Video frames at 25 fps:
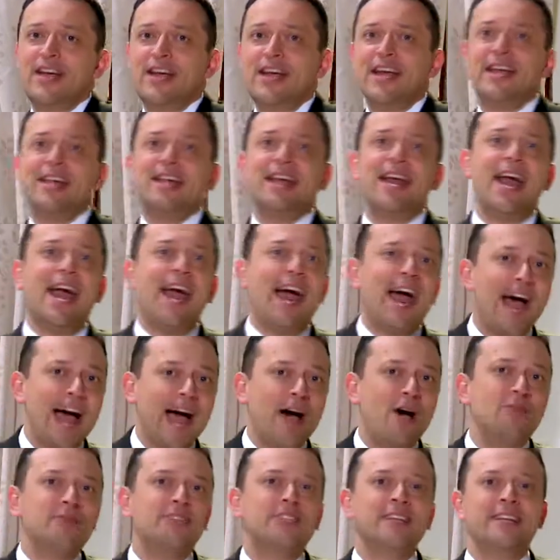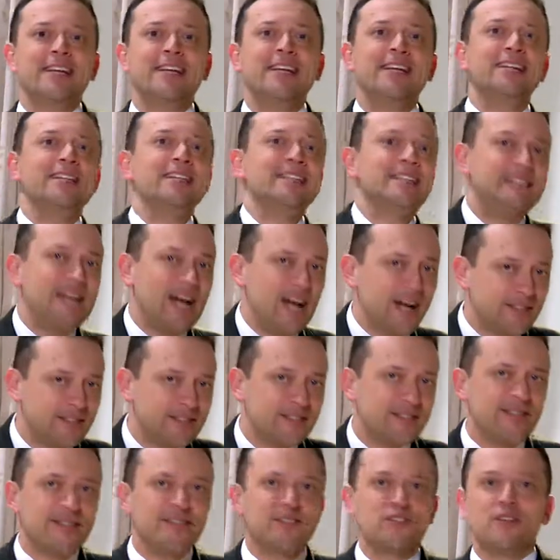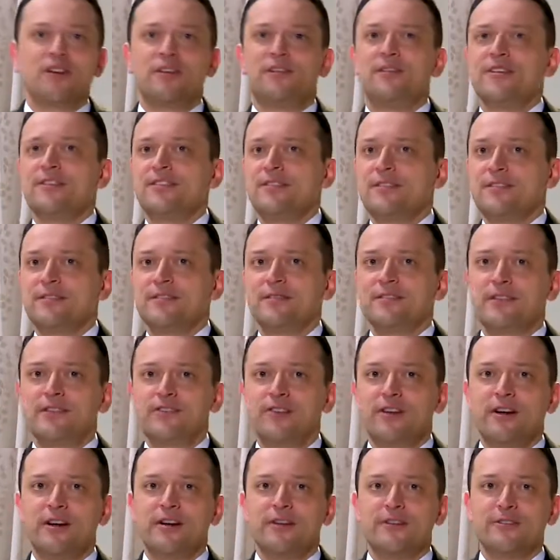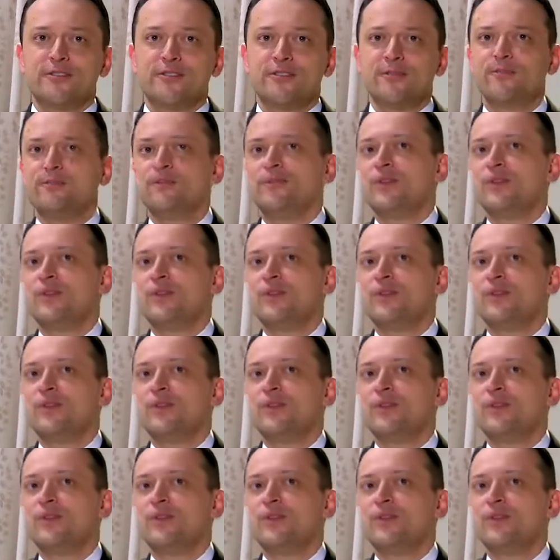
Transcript: in how to conduct the services of the church.